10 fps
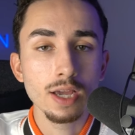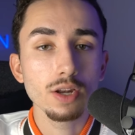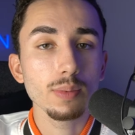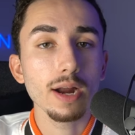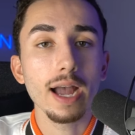
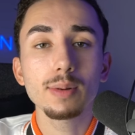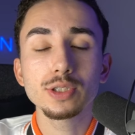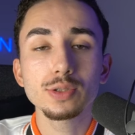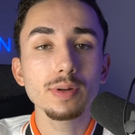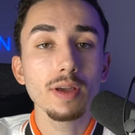No matter how
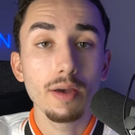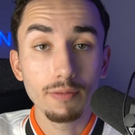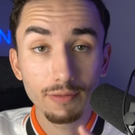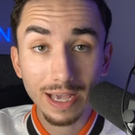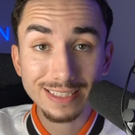much you
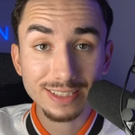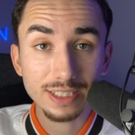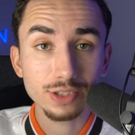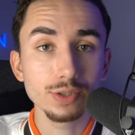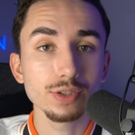invest
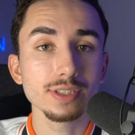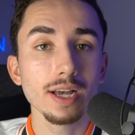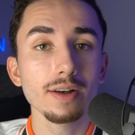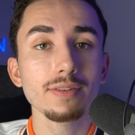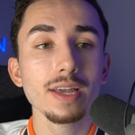into
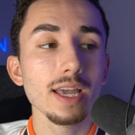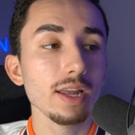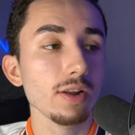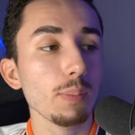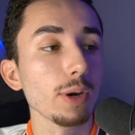yourself
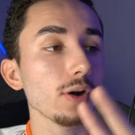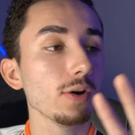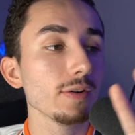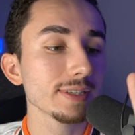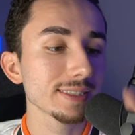and put
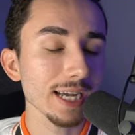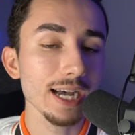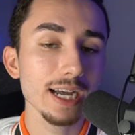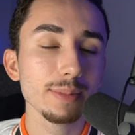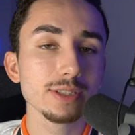all of this
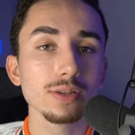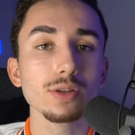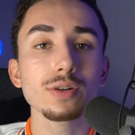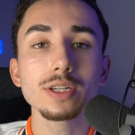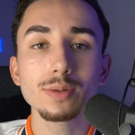time into
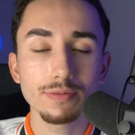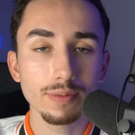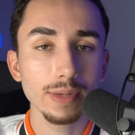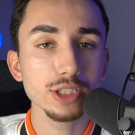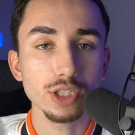learning new
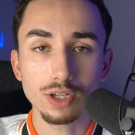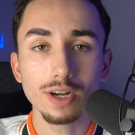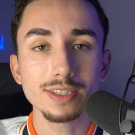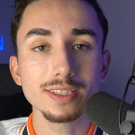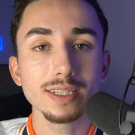information
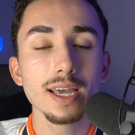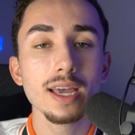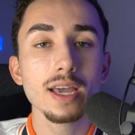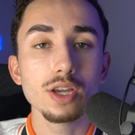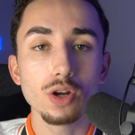constantly,
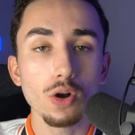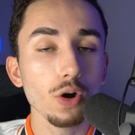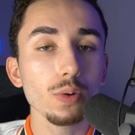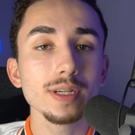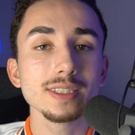you're
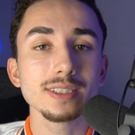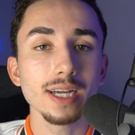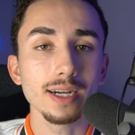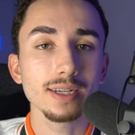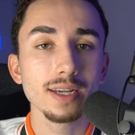always
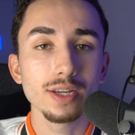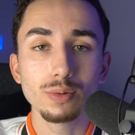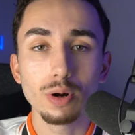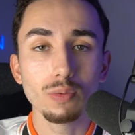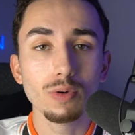stuck.
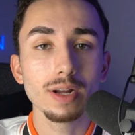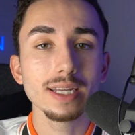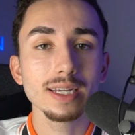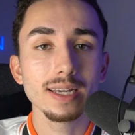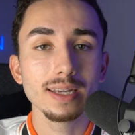You are
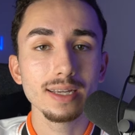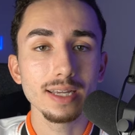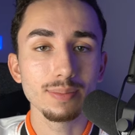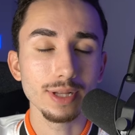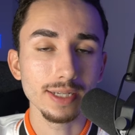running
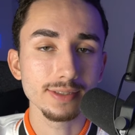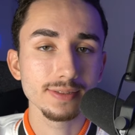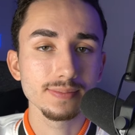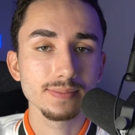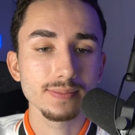in place.